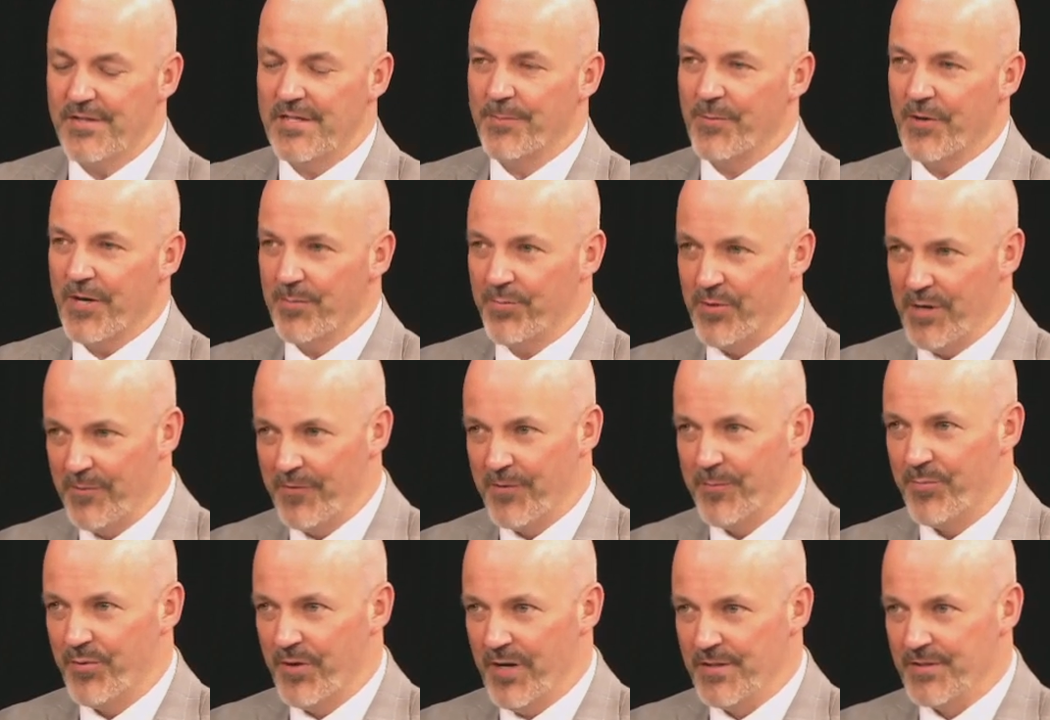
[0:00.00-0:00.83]
Democratic primary
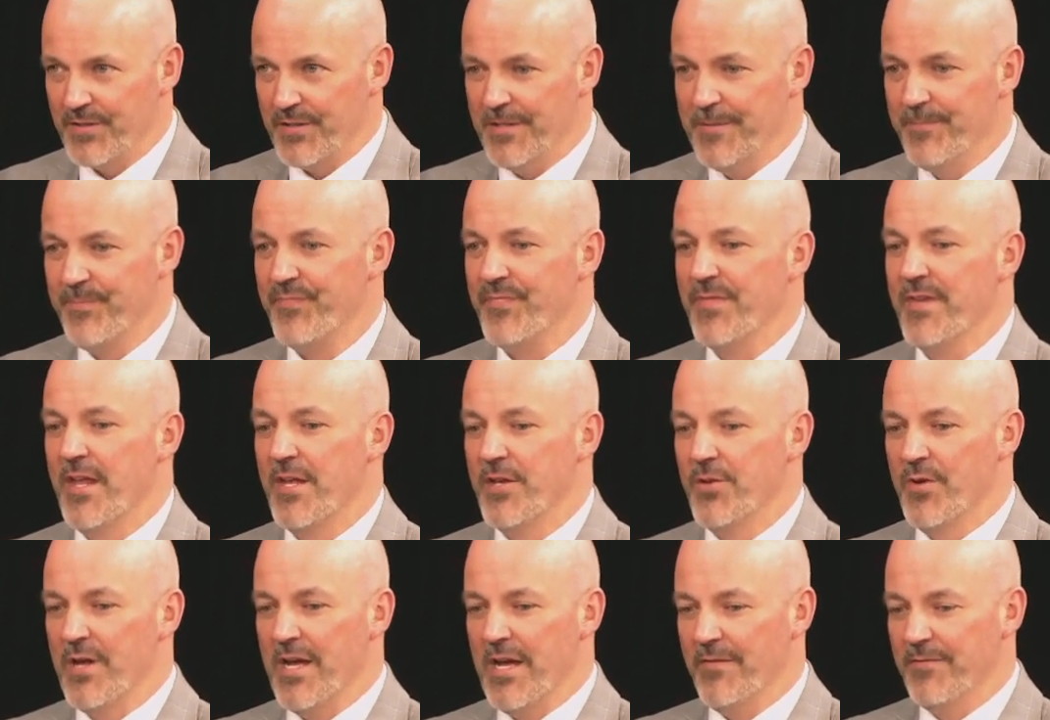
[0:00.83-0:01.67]
for president, and
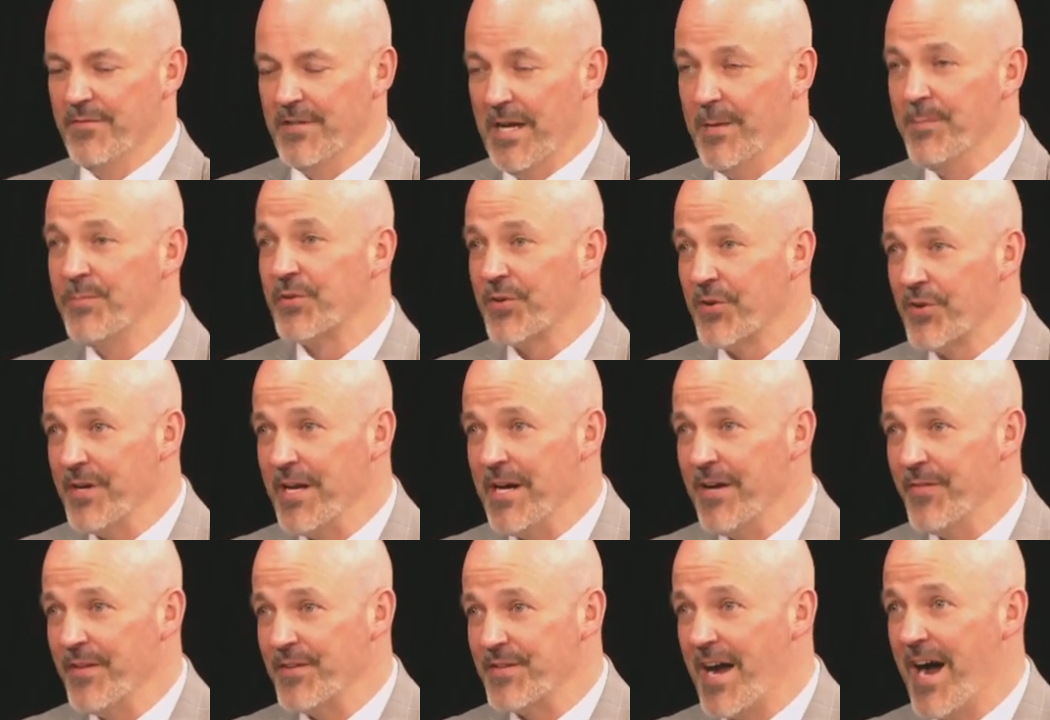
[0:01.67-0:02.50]
you have Dem
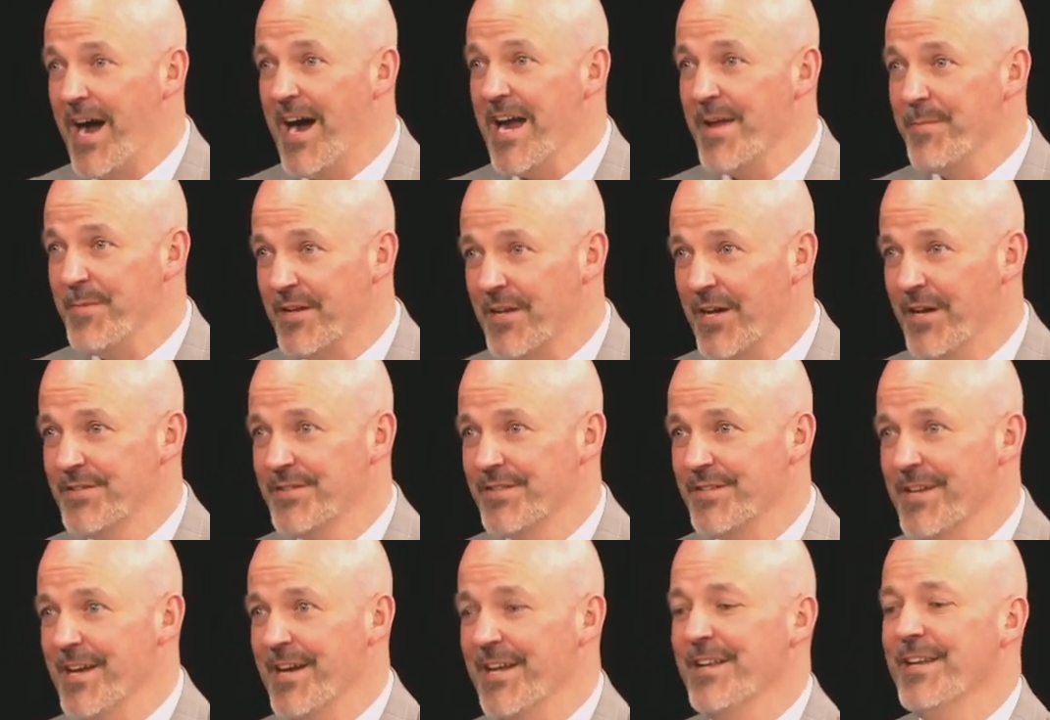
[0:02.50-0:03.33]
turnout that's high because
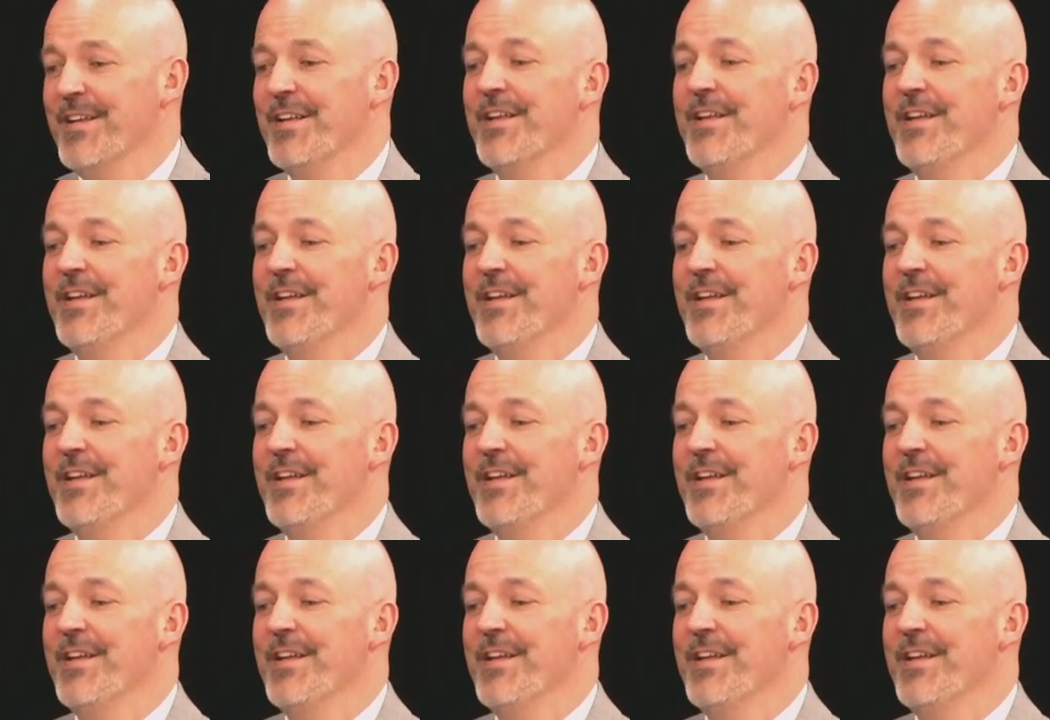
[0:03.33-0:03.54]
of that.